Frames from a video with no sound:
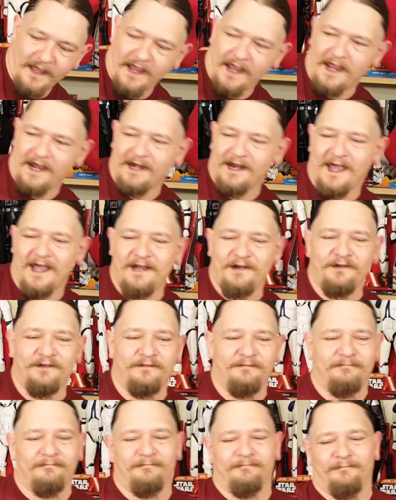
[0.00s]
And
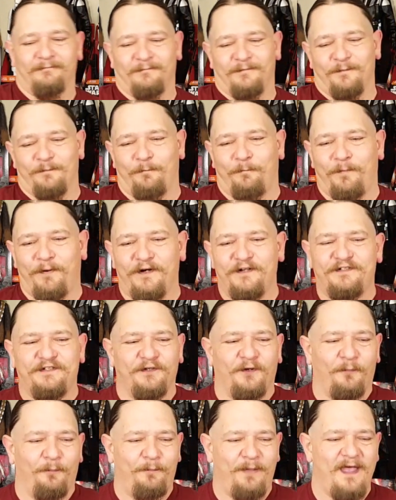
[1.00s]

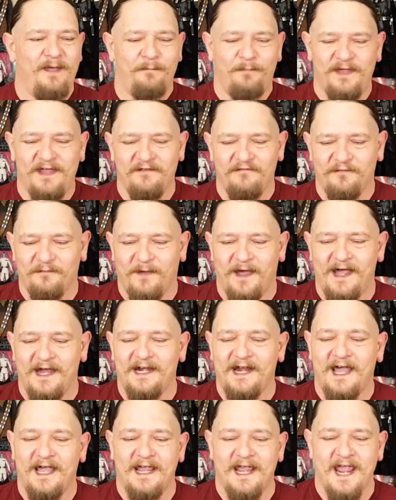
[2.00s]
personal pet peeve of
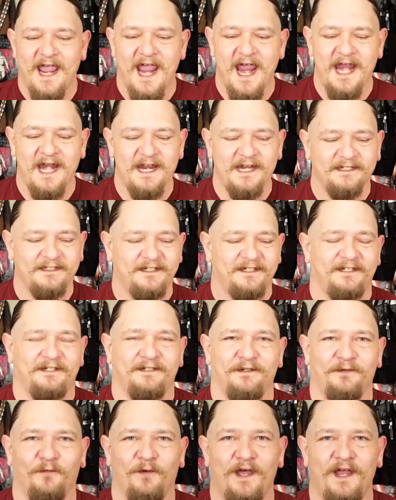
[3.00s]
mine, I hate
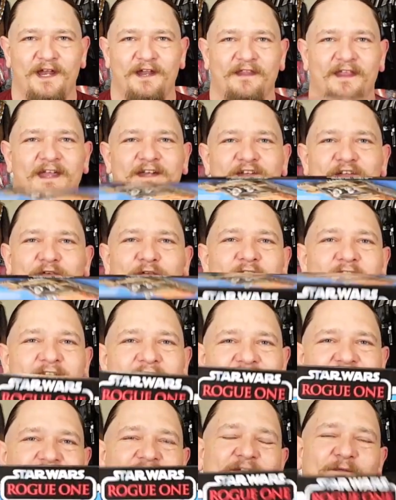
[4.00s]
it when they do
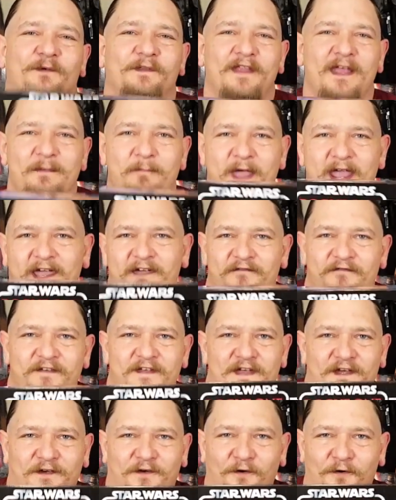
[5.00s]
this. When they make a
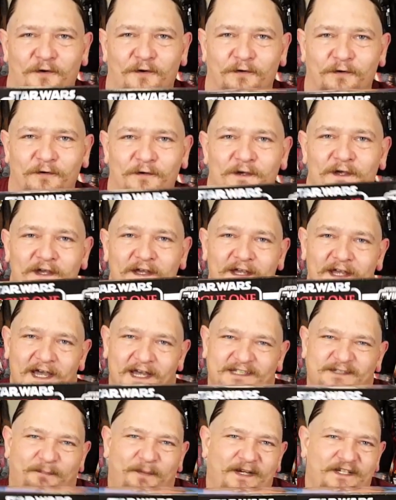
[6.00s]
vehicle,
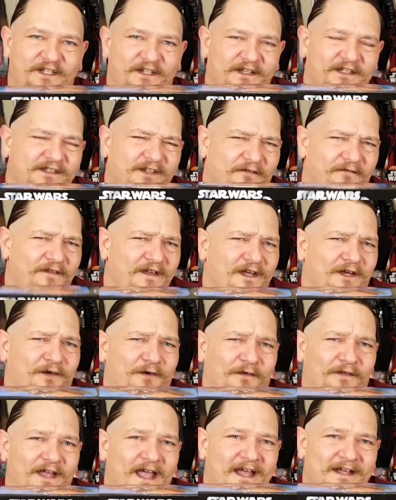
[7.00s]
especially it's a
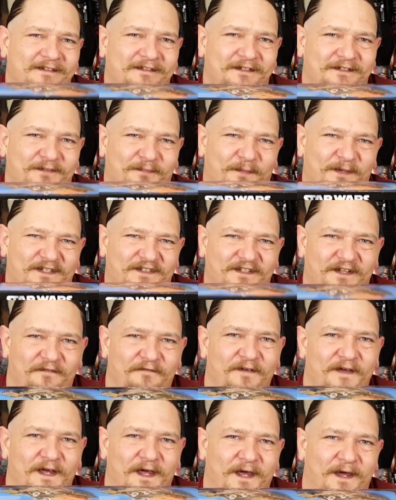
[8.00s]
vehicle that has a
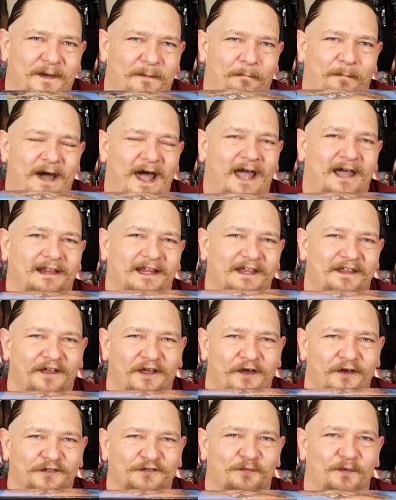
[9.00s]
specific pilot
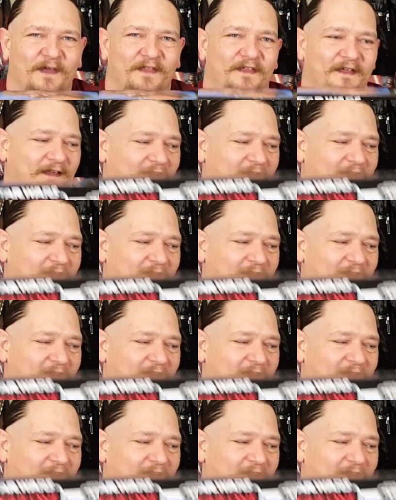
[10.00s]
that goes with